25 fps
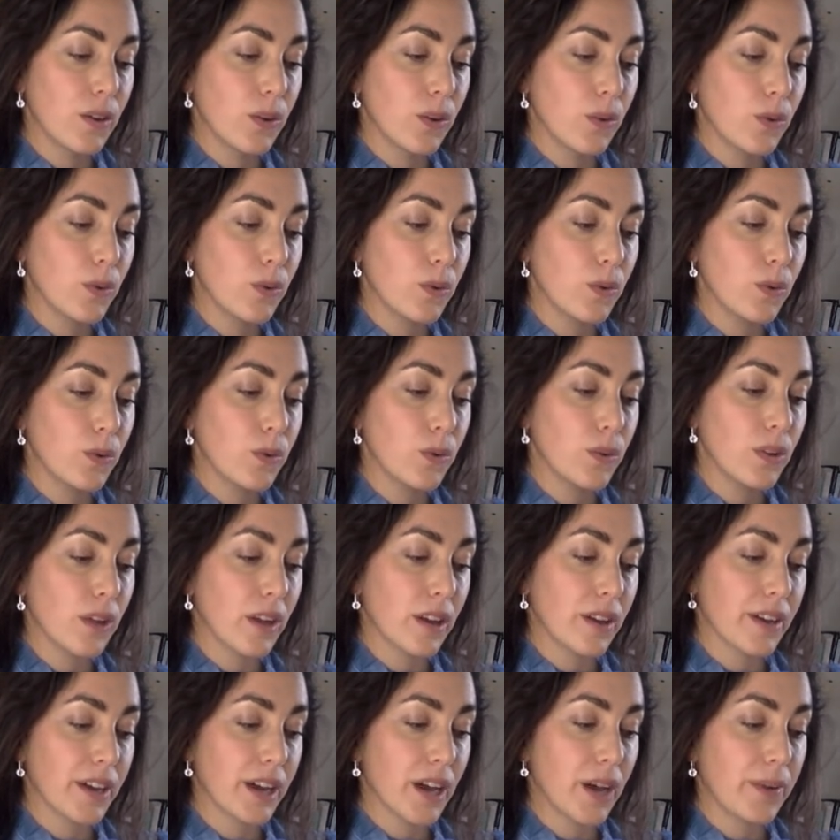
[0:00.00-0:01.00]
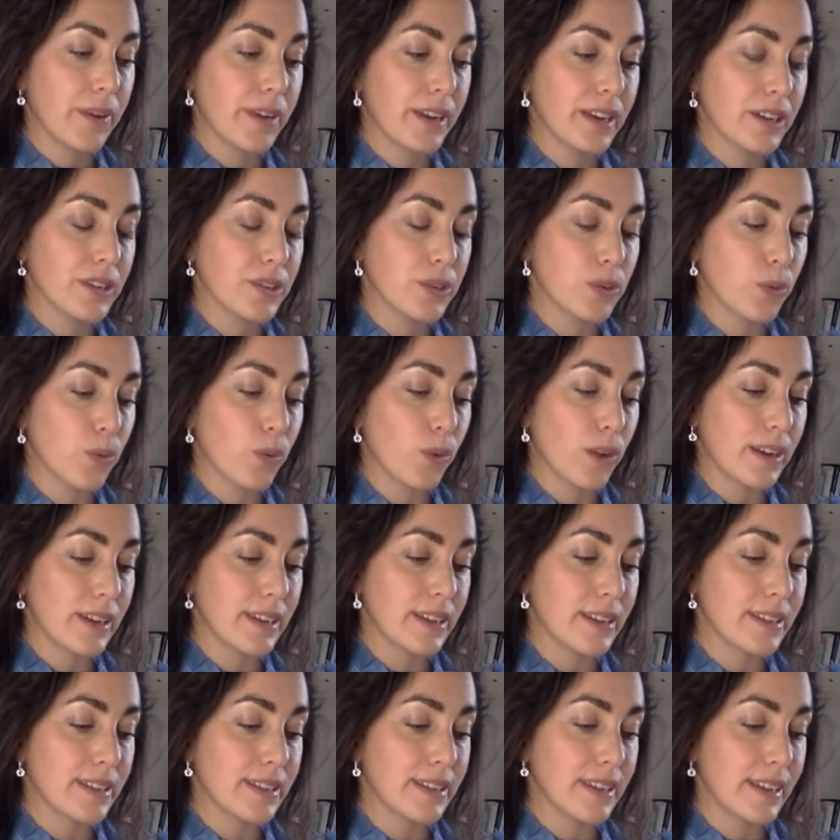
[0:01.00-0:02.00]
All are going to one
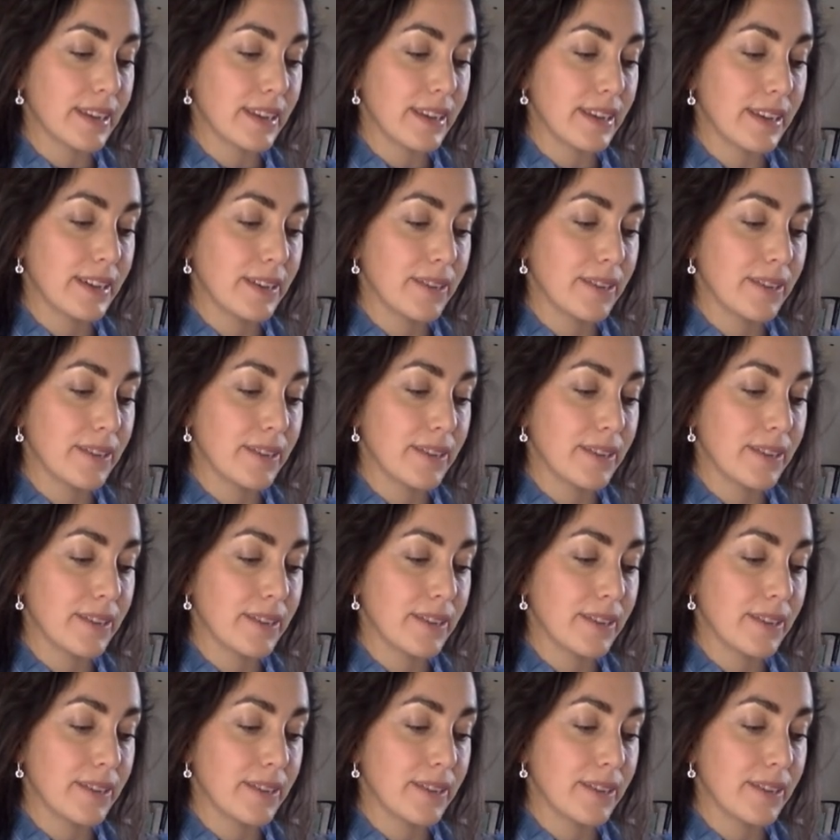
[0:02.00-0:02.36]
sea.